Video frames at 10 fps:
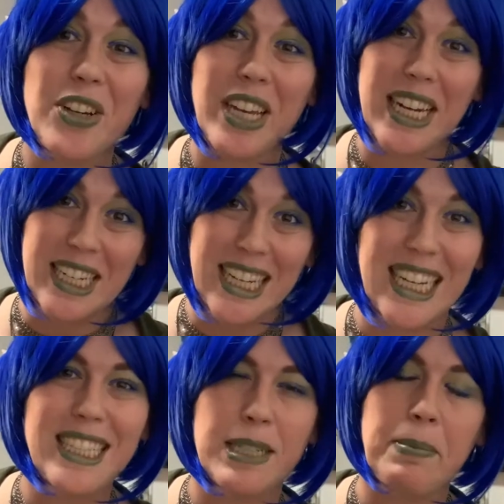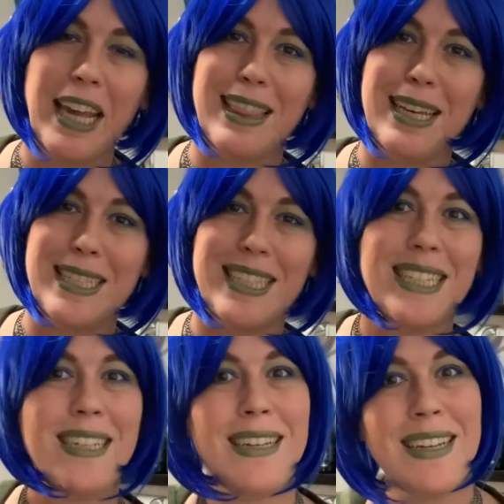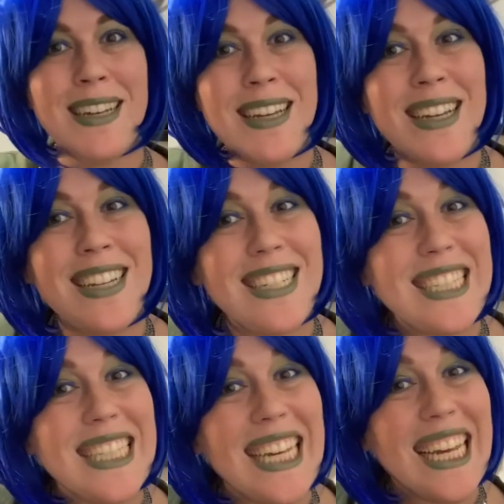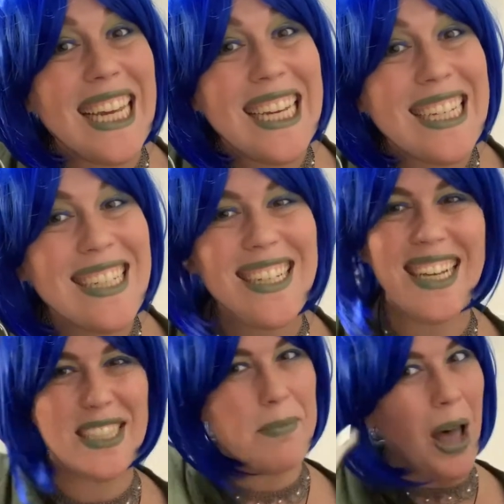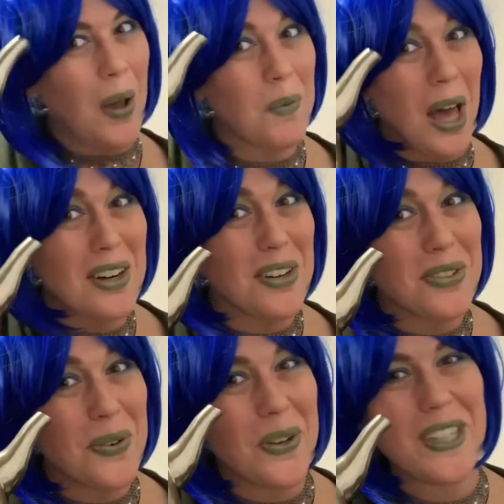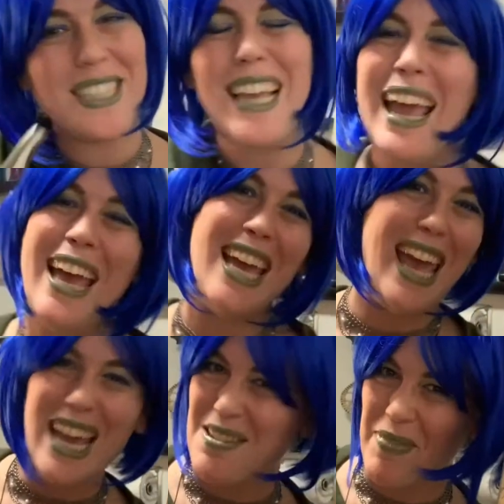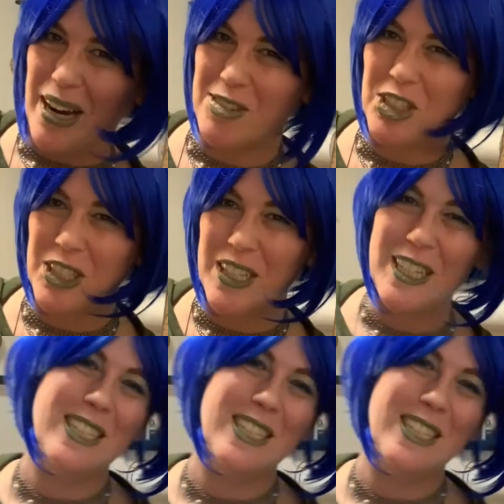gonna need to make this tea is some hot water, of course, and brown sugar.